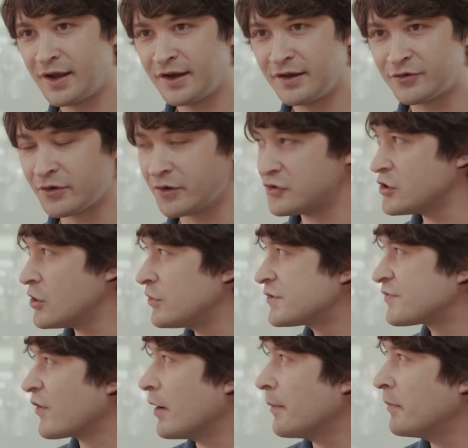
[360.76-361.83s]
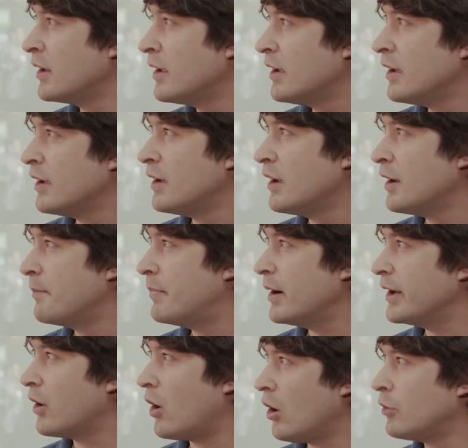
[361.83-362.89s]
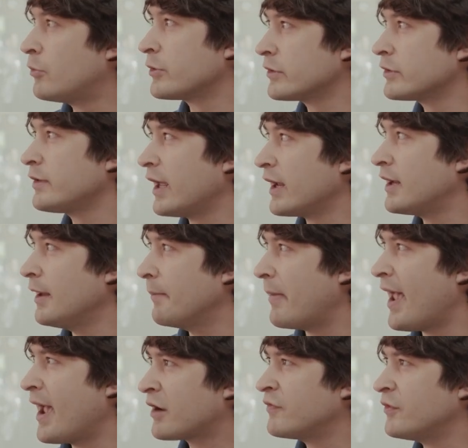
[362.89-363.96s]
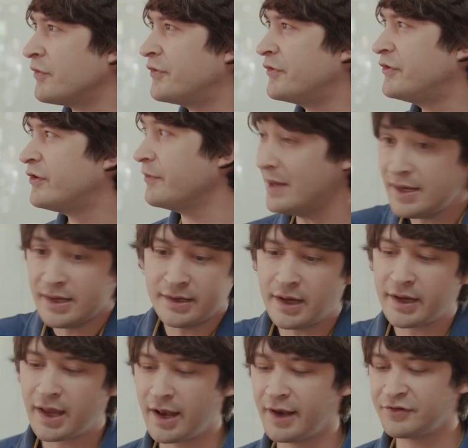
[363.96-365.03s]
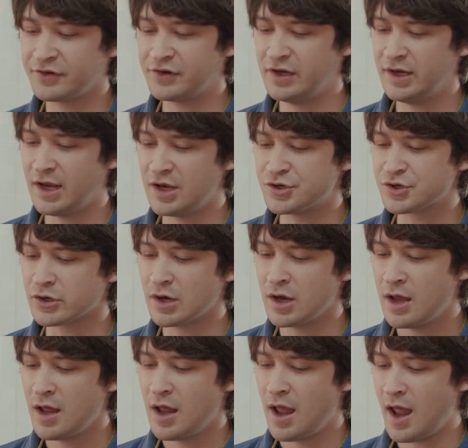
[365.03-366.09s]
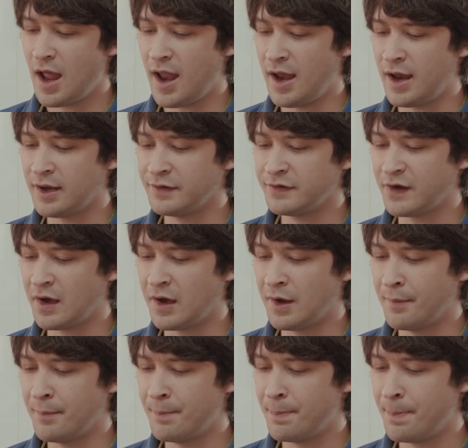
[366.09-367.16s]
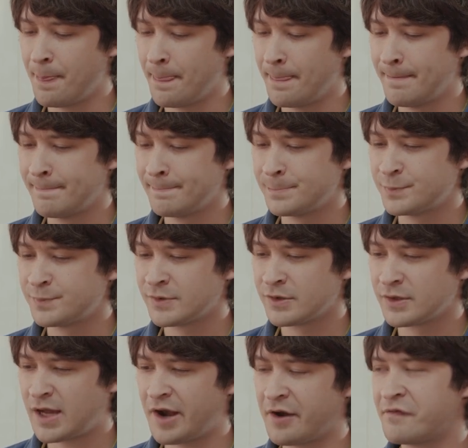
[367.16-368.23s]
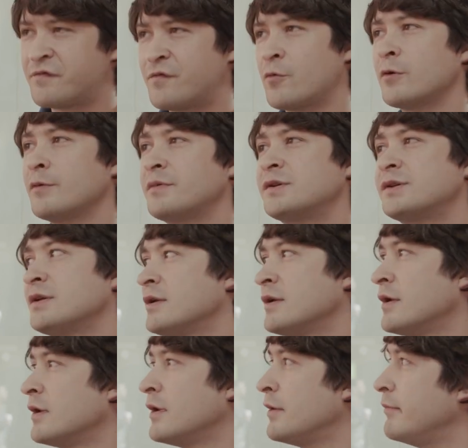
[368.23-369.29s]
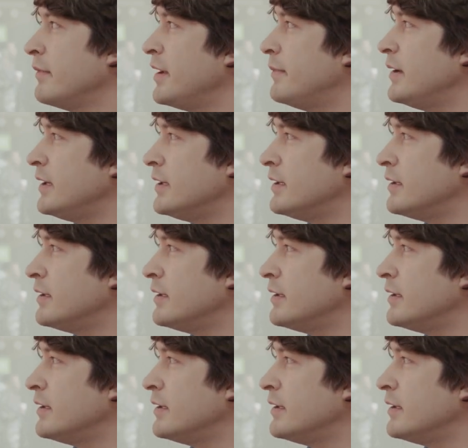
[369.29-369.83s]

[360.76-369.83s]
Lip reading: sort of chose from, but all were like impactful to me, again, as a teenager, and kind of formed maybe